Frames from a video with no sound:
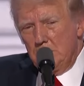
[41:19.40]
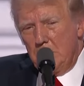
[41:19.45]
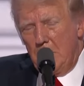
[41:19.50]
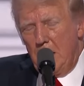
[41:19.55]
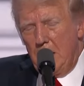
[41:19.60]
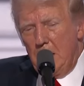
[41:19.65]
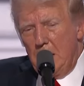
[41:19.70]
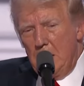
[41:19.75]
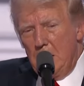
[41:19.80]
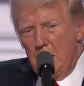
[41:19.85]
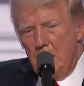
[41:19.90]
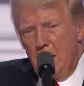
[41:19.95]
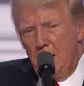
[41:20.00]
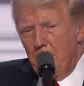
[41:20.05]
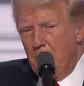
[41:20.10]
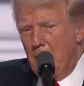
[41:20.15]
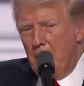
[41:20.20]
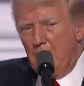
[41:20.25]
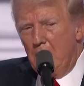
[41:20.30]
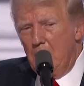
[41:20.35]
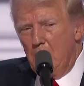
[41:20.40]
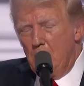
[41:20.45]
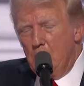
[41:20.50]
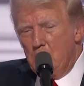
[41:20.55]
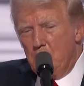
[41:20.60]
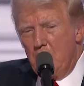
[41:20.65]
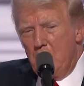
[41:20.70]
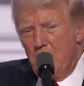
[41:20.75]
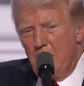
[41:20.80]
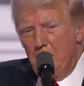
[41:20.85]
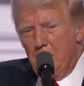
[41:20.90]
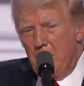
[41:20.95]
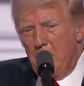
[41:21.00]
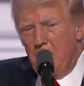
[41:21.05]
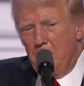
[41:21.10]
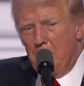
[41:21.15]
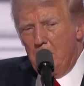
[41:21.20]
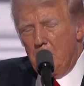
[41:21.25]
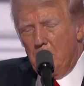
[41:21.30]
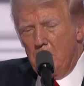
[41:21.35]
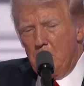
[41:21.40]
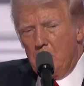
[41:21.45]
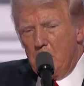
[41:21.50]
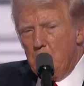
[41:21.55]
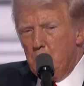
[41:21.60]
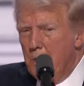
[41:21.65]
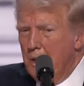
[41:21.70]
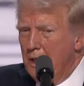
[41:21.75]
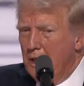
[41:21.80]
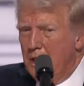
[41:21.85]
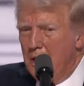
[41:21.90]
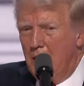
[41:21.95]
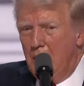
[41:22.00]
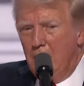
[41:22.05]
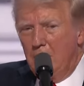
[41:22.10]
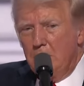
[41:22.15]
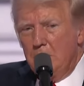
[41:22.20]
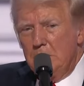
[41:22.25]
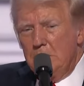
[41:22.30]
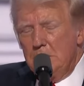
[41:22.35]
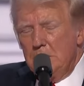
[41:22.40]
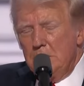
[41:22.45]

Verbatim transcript: Biden. I'm not going to use the name anymore, just one time.